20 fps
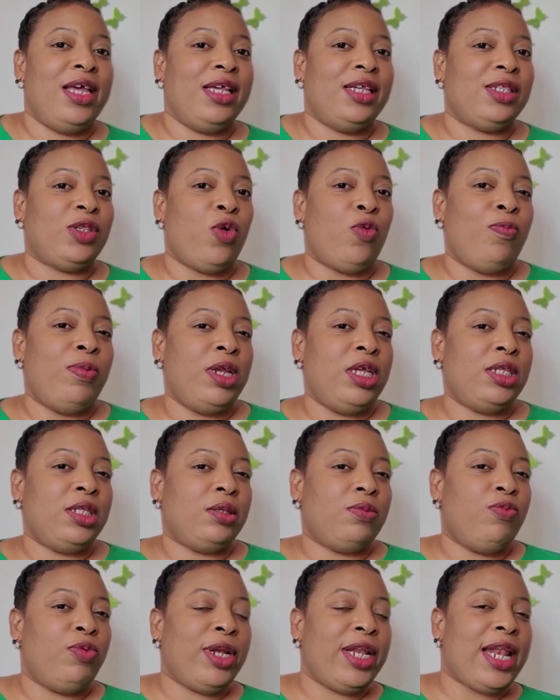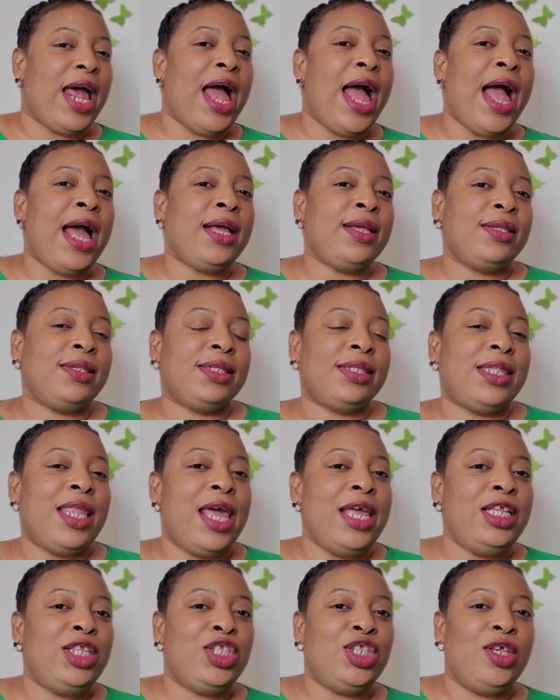So please relax,
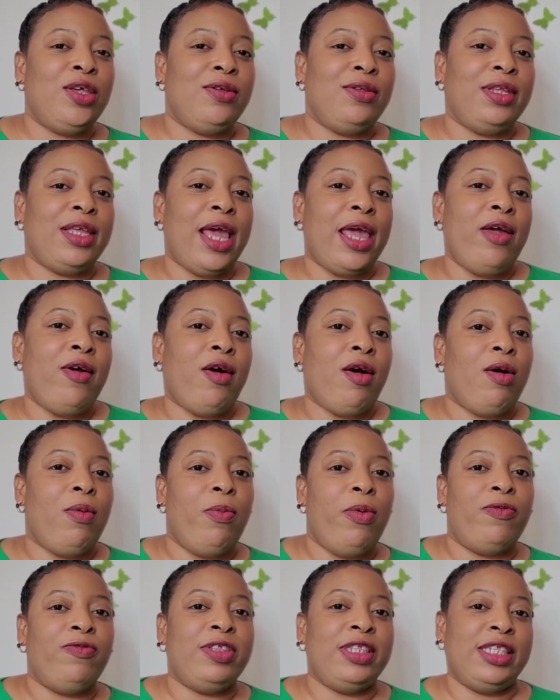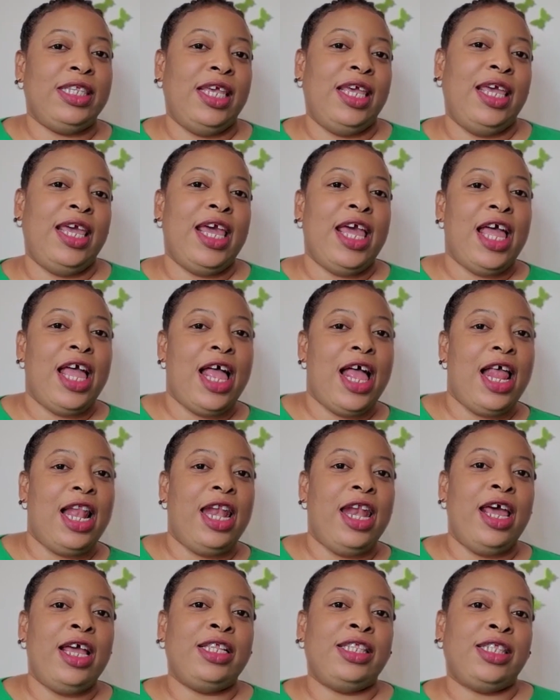stay tuned, get your cup of tea, and
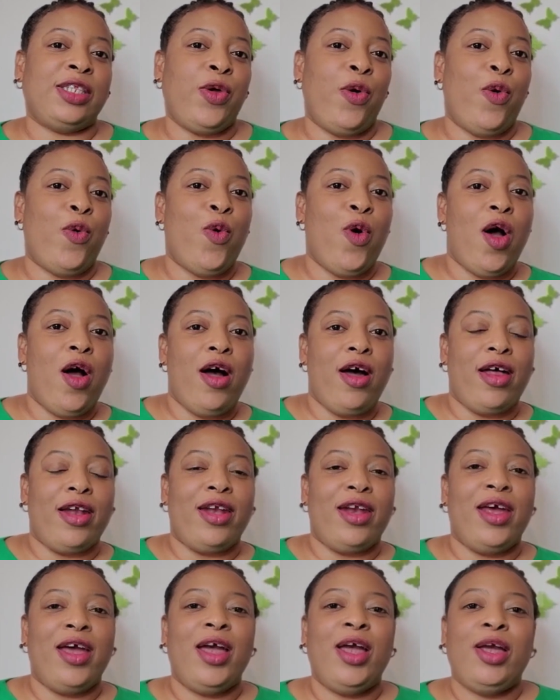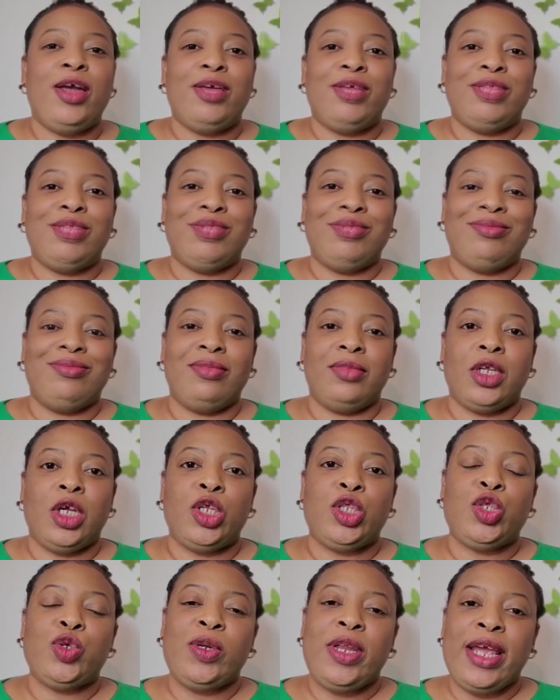let's go on.
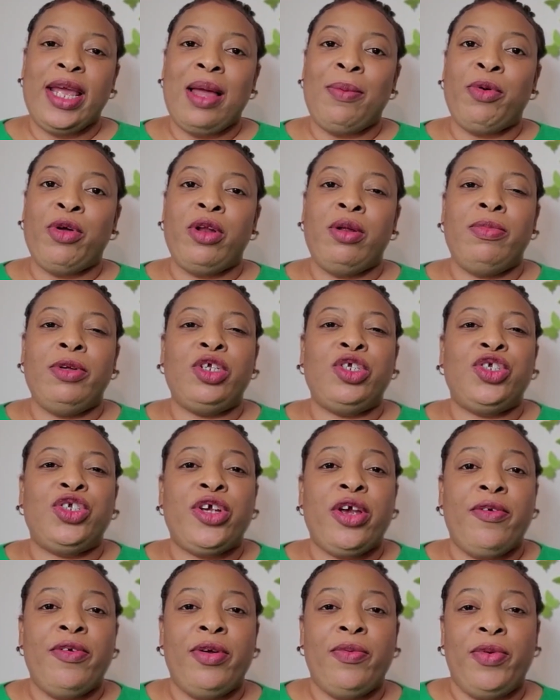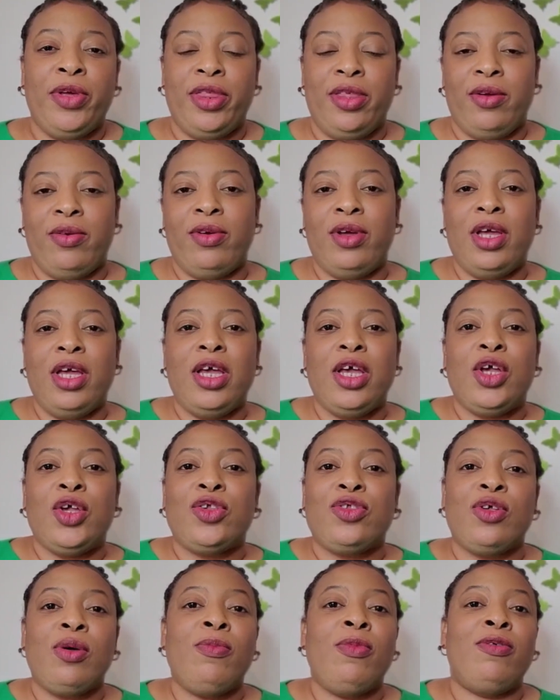Today, I'm going to be sharing with you
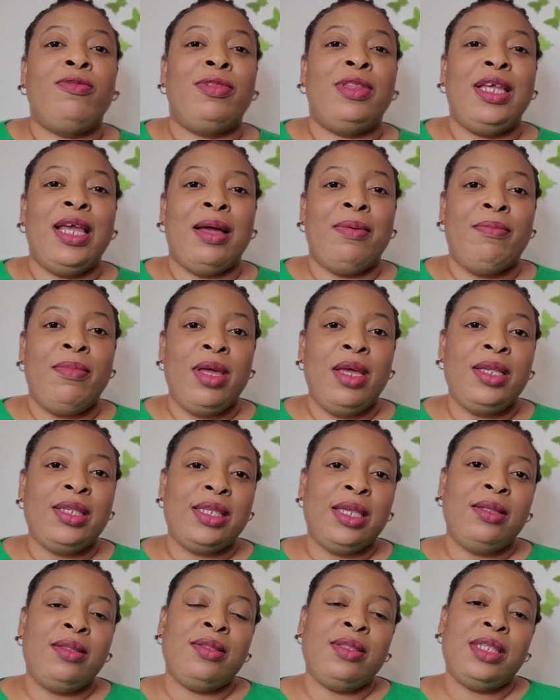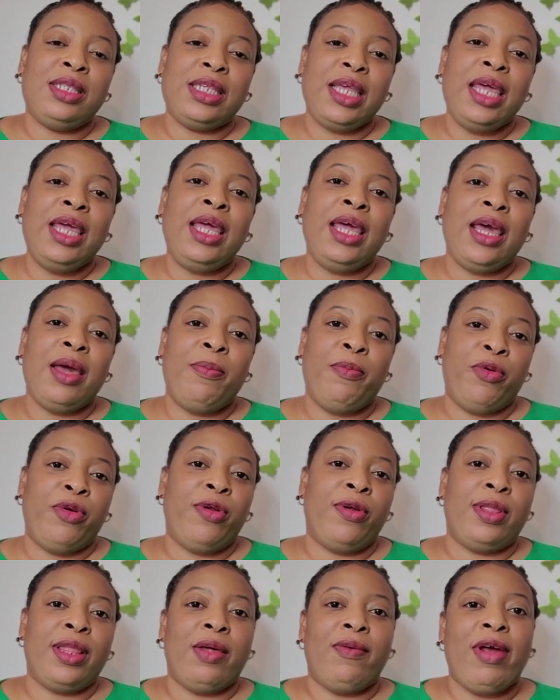some of the amazing skincare
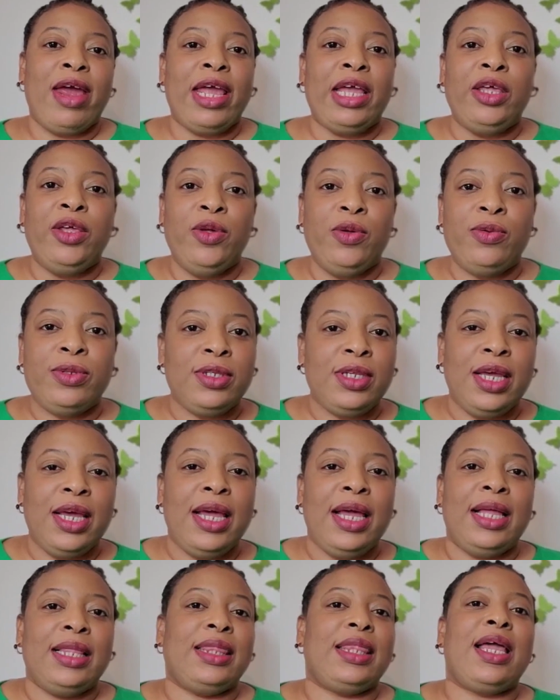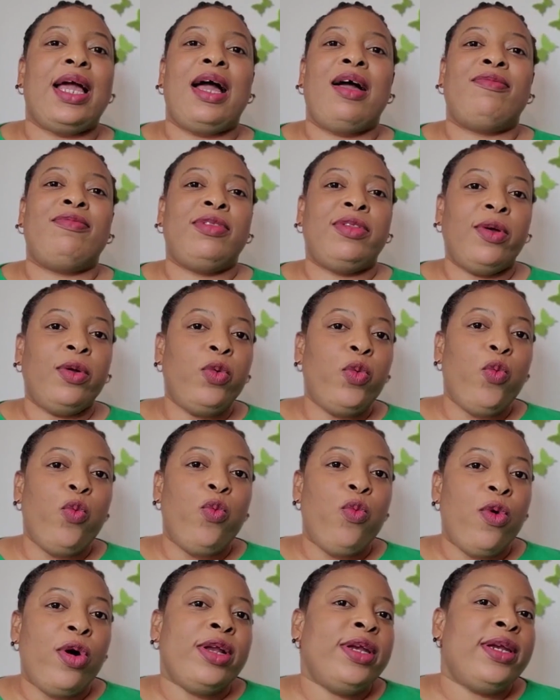products that I use that have done
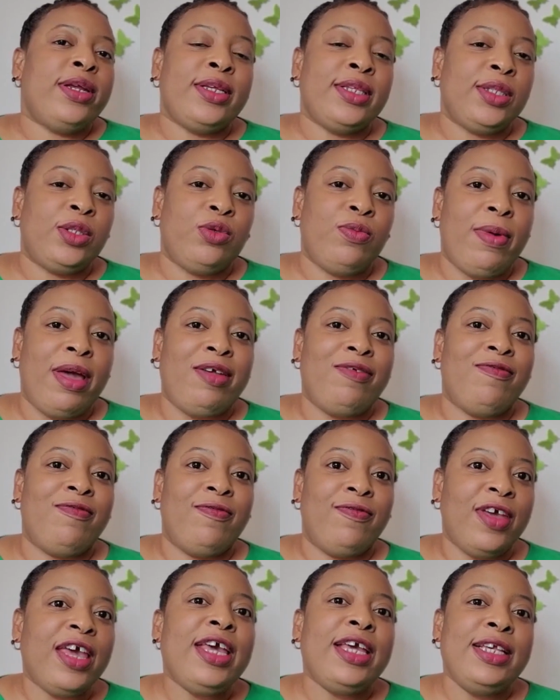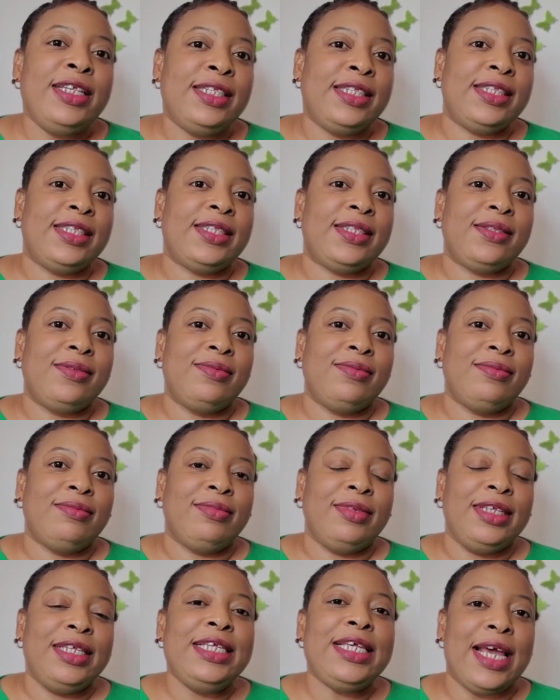wonders to my face.
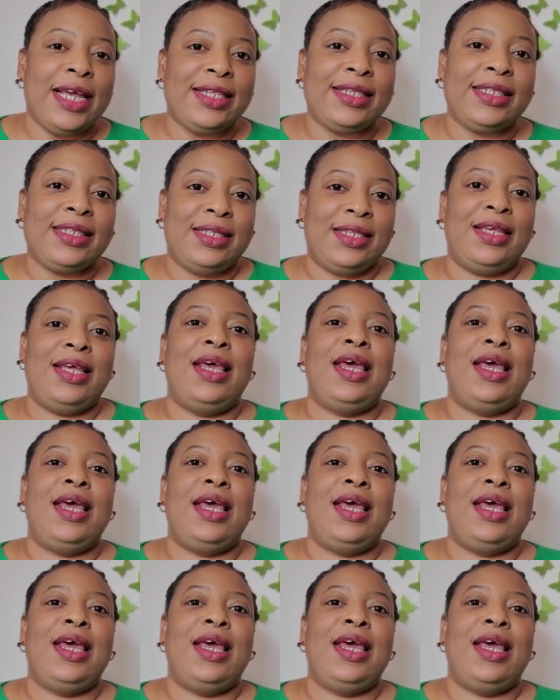Yes.